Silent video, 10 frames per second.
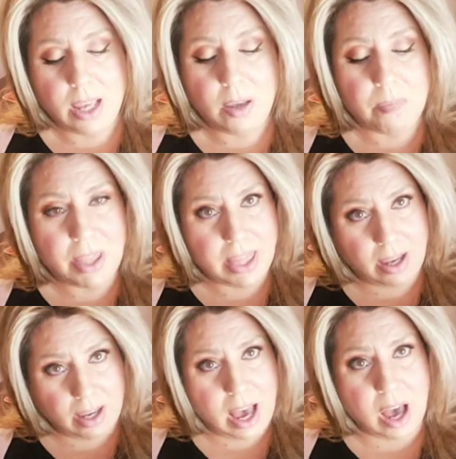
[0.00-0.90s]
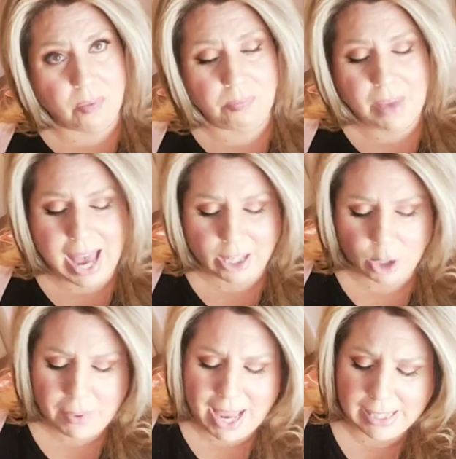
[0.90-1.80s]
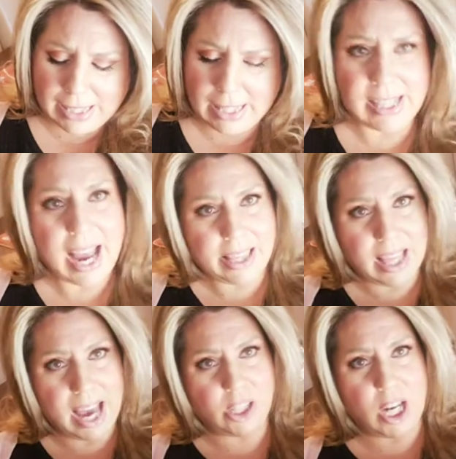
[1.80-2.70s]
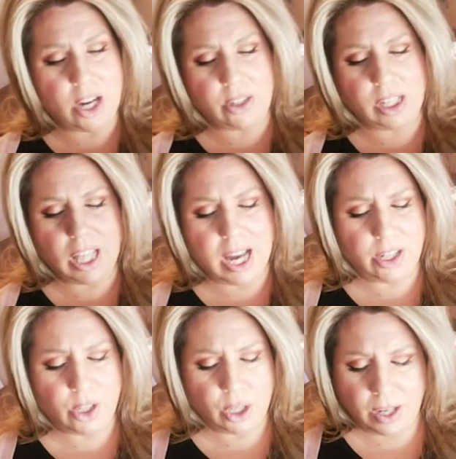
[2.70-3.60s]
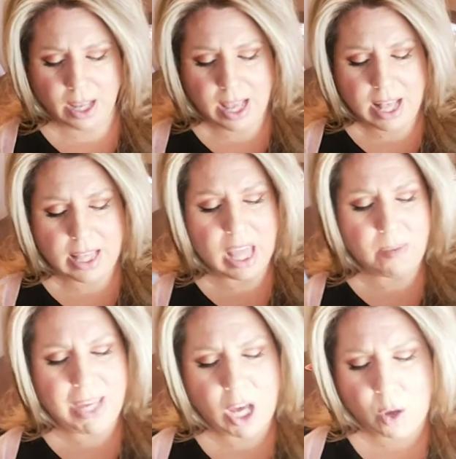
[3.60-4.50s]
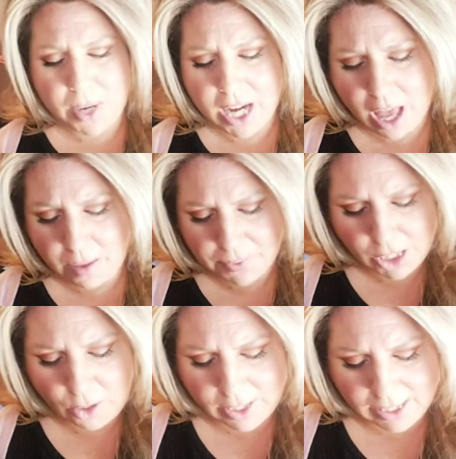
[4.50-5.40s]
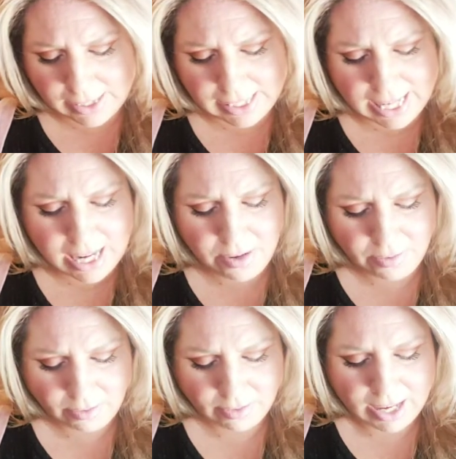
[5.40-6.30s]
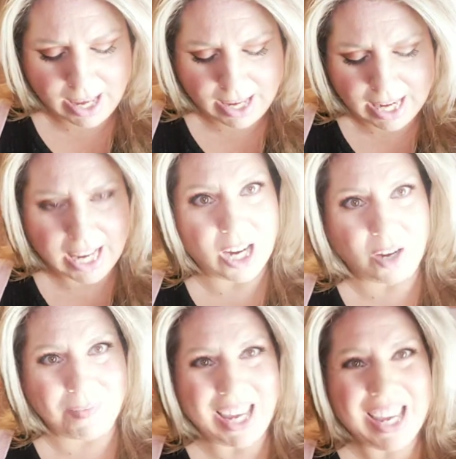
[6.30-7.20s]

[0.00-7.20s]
but the um, actual pans inside. The eyeshadows are large. Let me open it up so you can see. Gotta hear me.